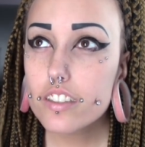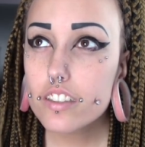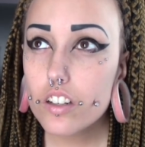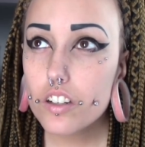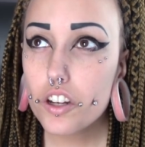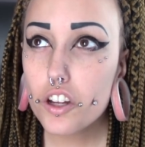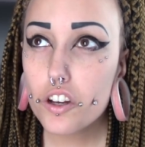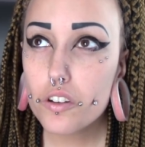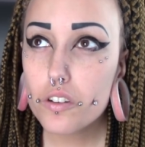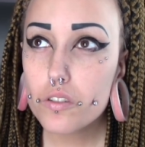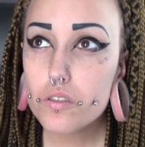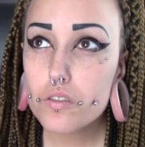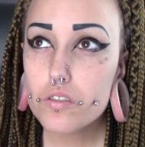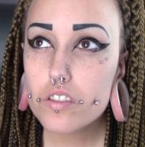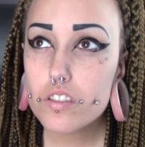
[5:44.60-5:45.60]

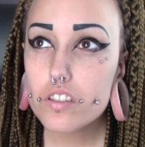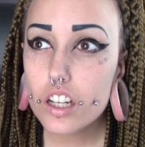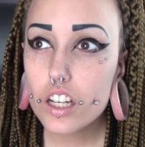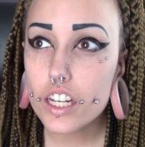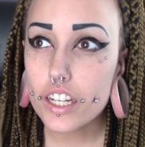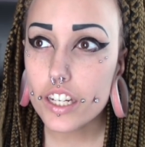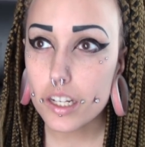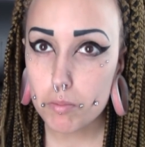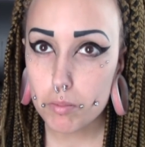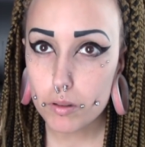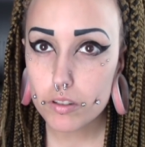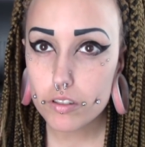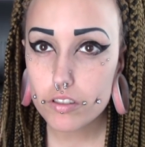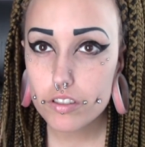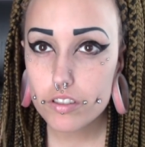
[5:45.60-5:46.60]
nose, and
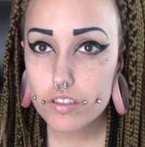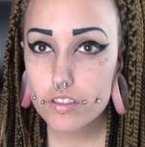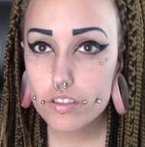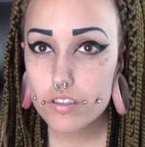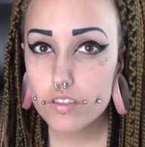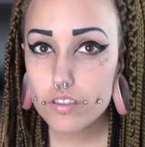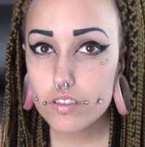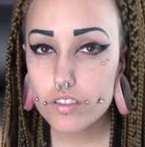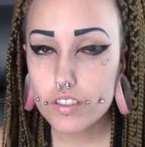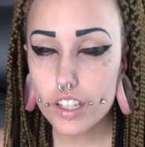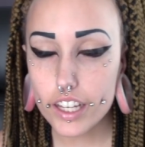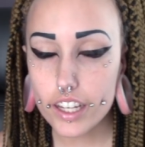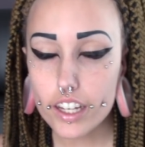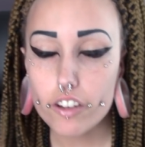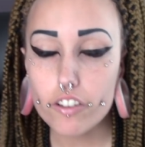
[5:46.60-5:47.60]
nipples.
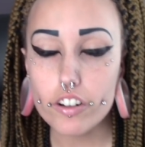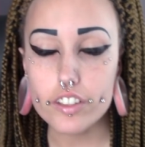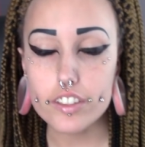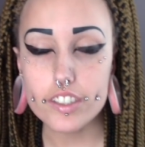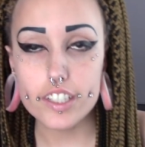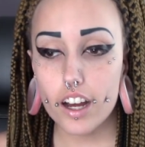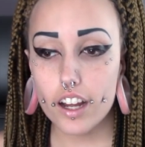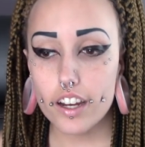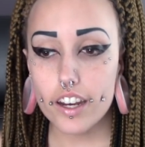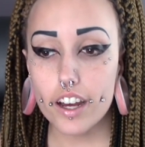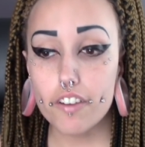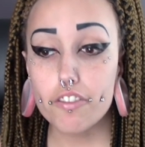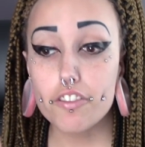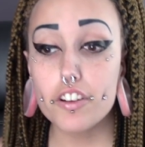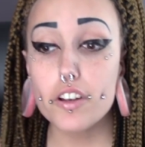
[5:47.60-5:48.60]
They get crusty.
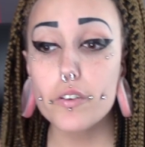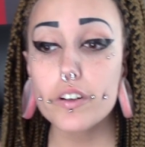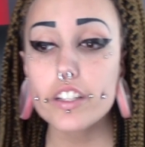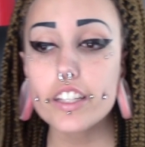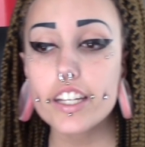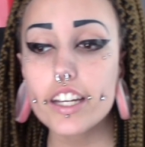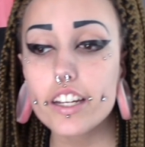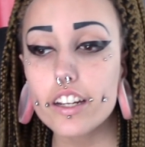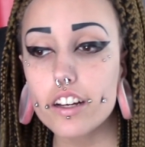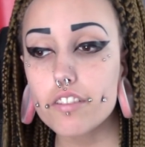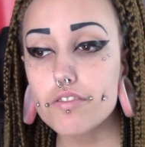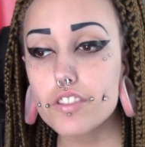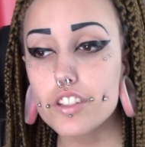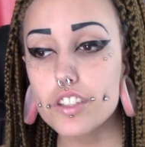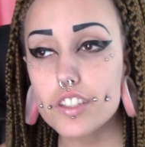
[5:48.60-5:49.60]
Not frequently
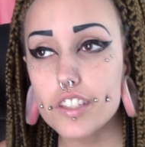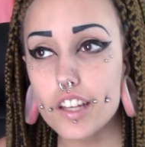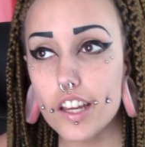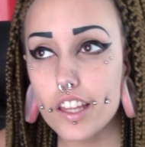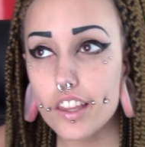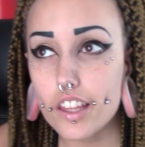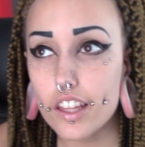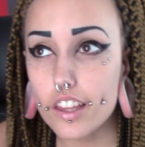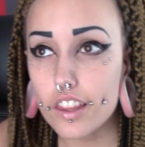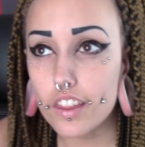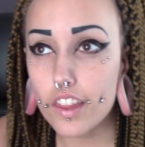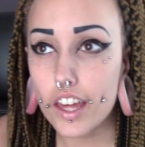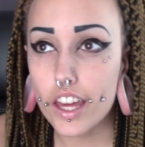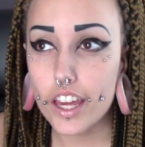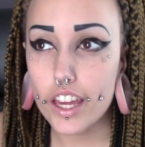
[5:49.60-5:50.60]
enough to say that
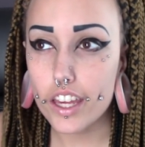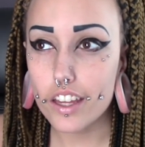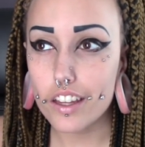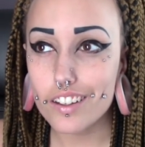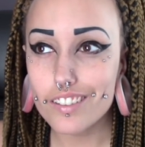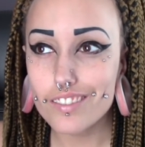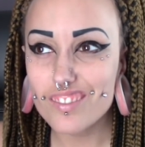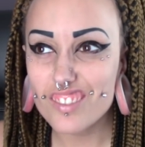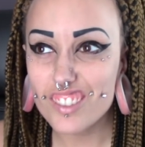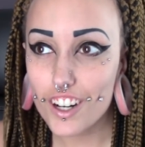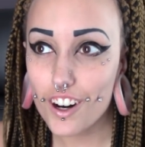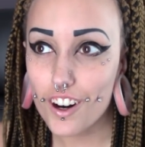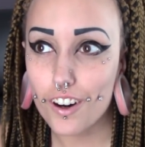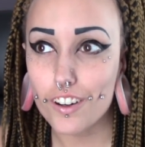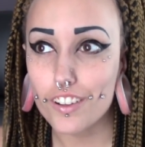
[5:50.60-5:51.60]
they
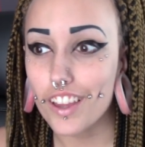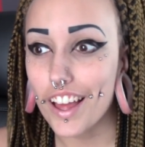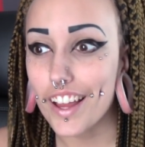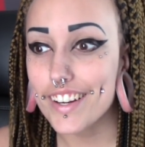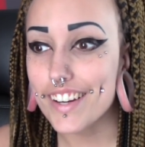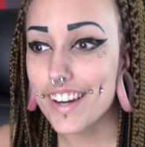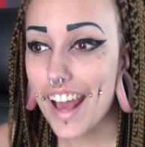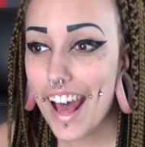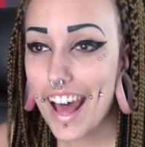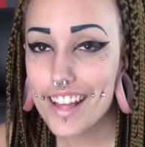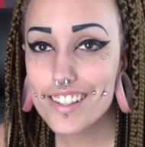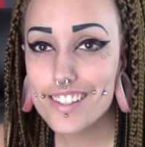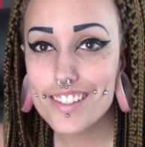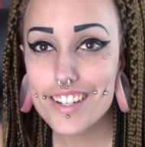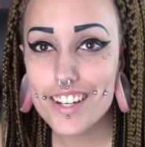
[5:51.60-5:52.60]
are like
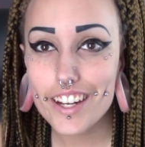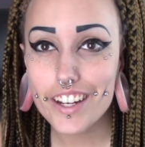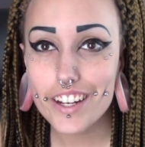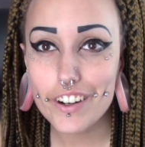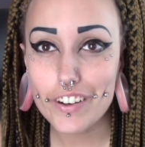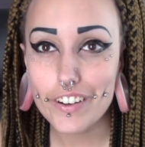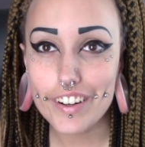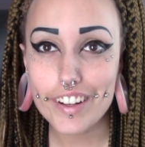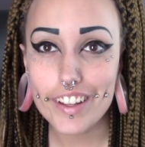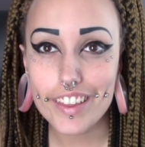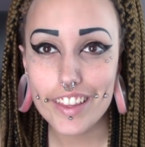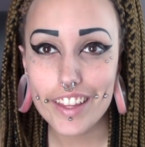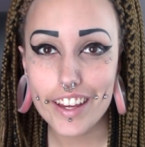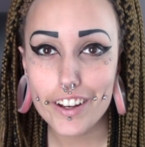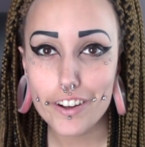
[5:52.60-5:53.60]
nasty or
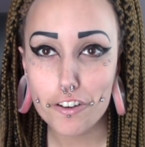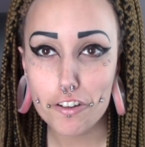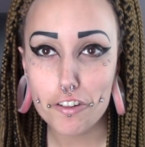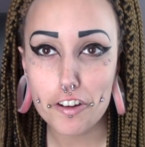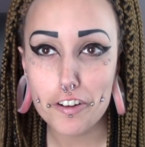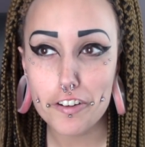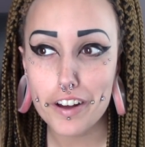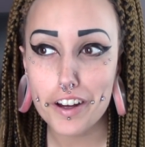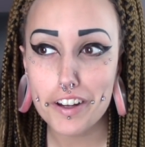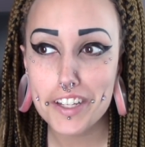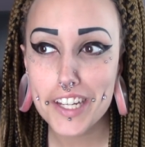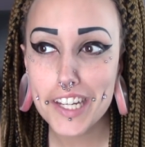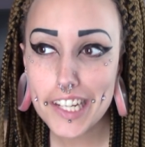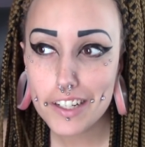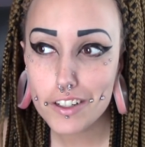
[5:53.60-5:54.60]
anything, or they're not
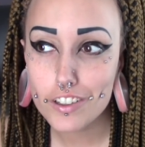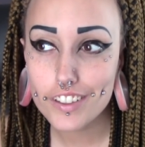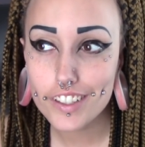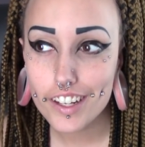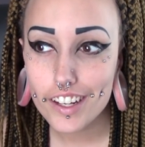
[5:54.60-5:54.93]
healed,